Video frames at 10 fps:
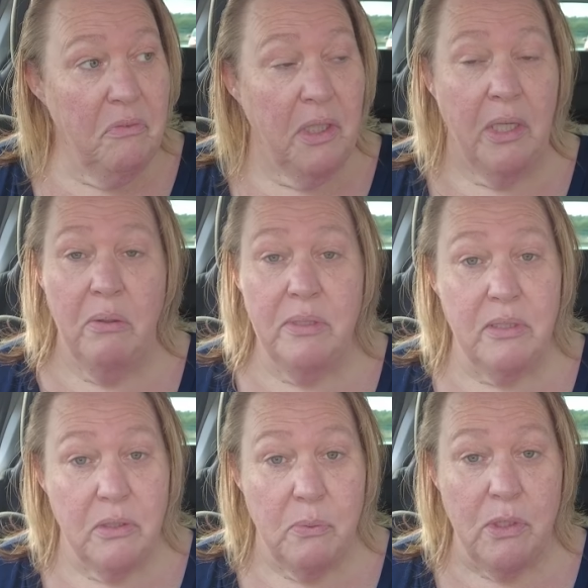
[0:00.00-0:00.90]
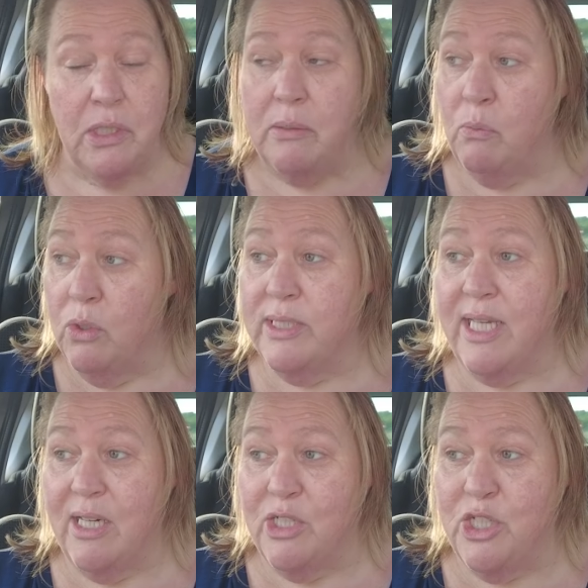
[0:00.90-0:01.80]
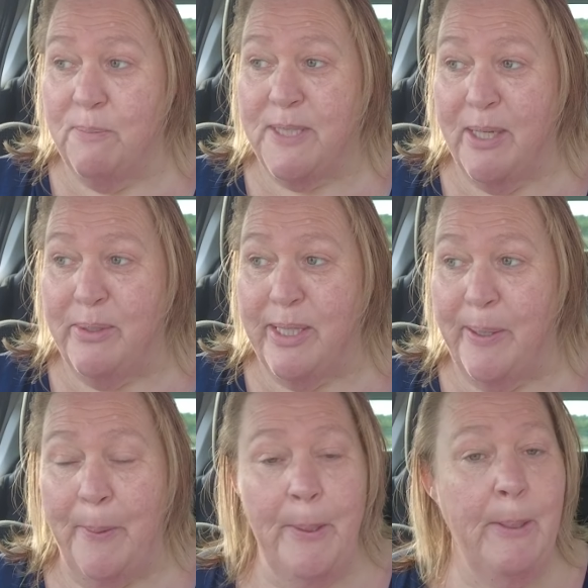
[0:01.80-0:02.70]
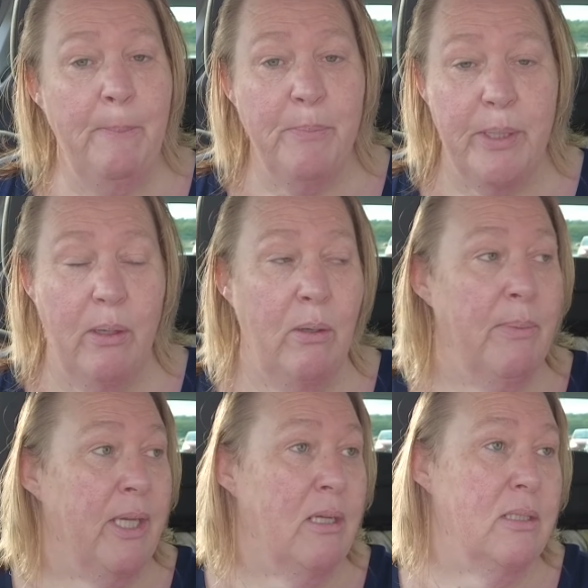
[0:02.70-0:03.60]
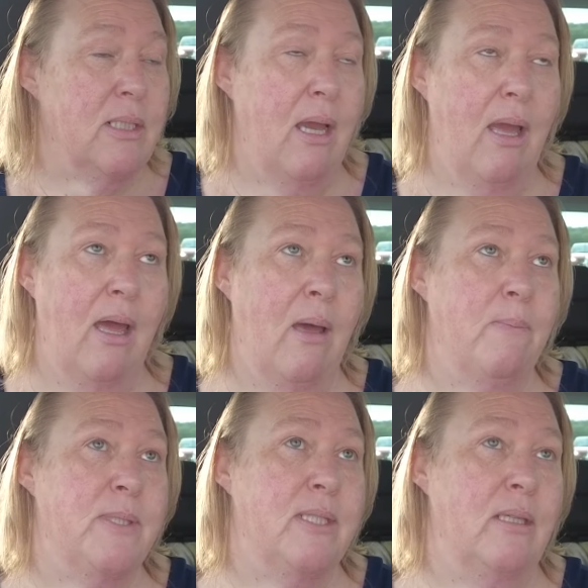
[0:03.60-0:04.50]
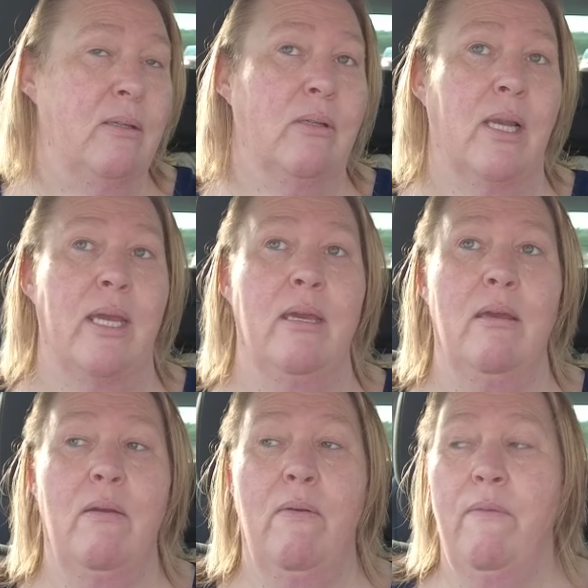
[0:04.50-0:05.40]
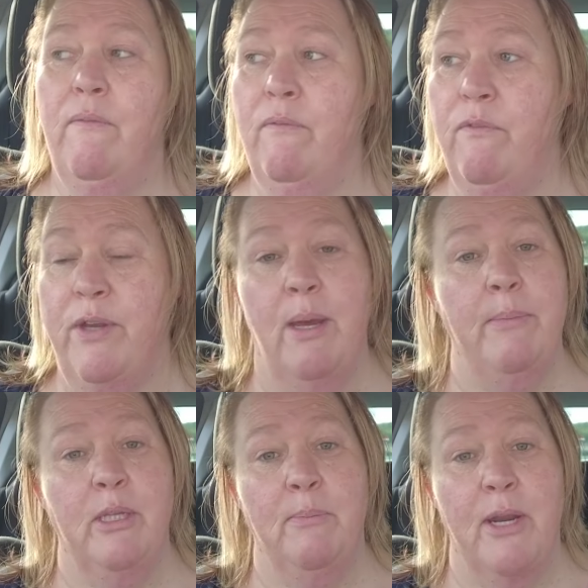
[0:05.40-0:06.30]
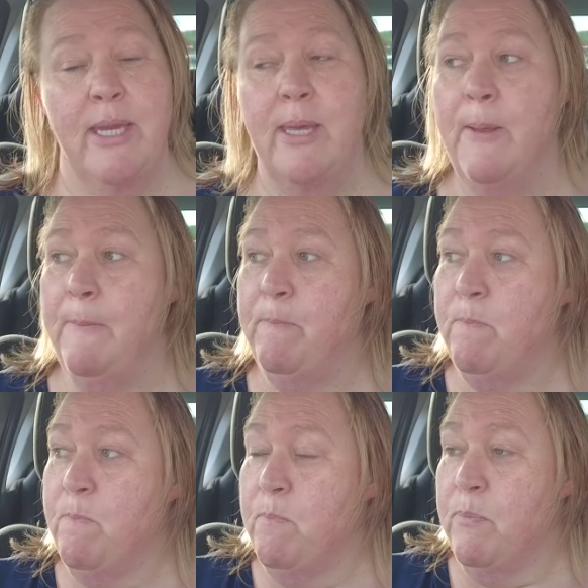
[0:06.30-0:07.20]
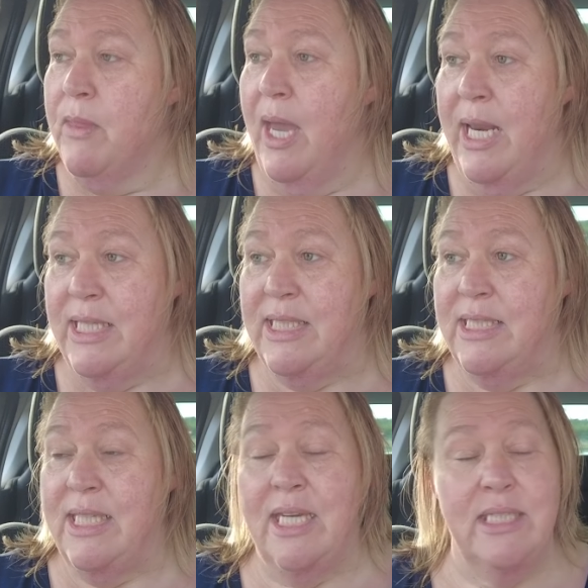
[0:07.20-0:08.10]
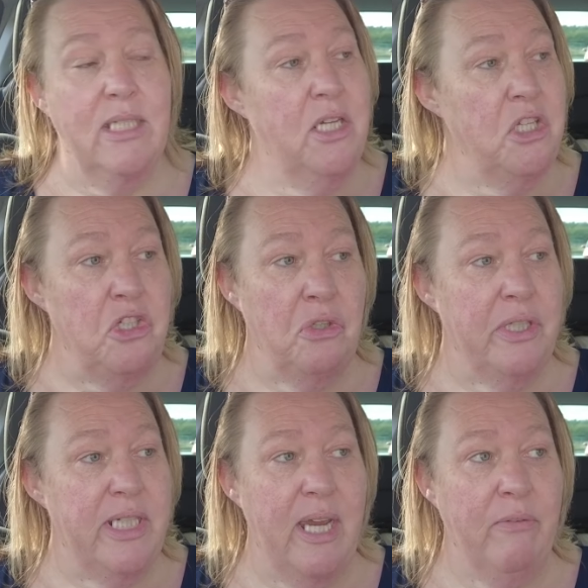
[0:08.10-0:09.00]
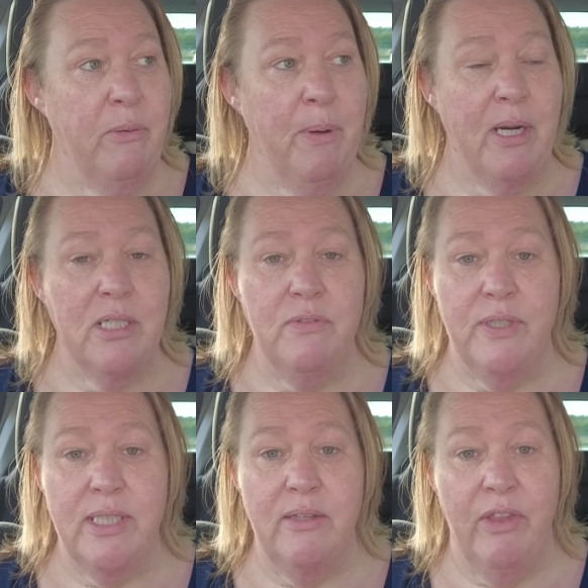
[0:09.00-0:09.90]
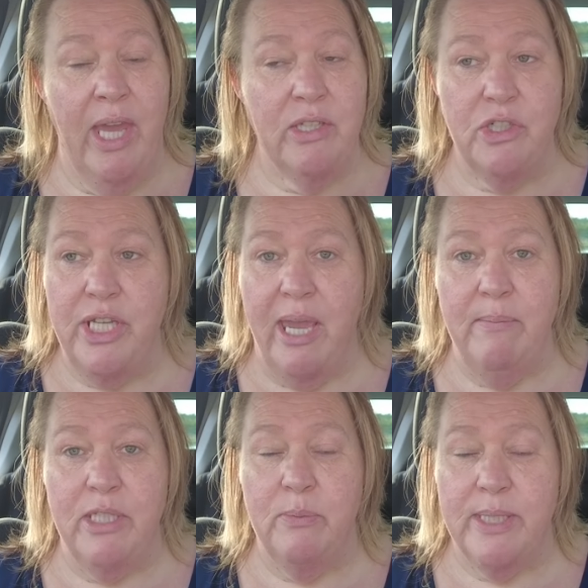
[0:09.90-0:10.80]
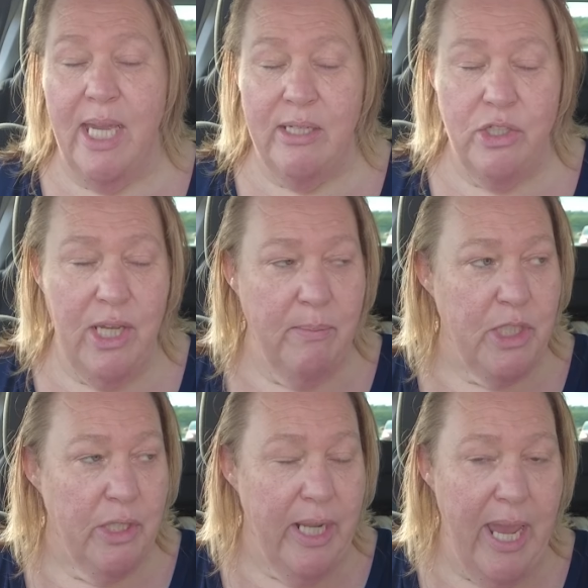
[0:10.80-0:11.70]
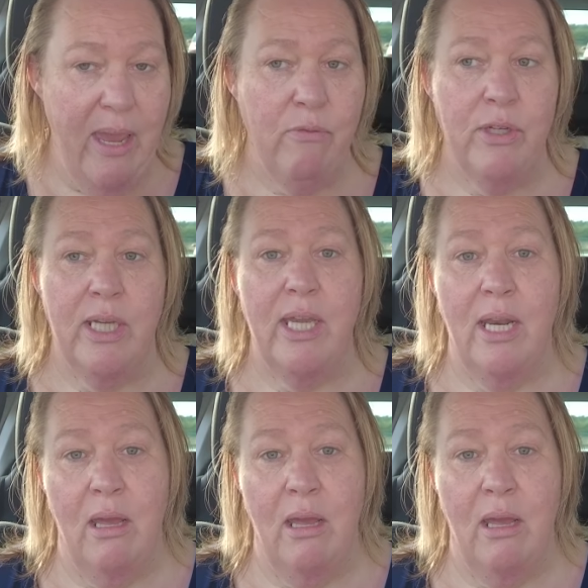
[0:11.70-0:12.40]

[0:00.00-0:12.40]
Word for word: You know, there's worse, worse hardships out there. But oh my God, absolutely phenomenal break. And as I said, enjoyed every part of it. The entertainment, there was entertainment on every night, a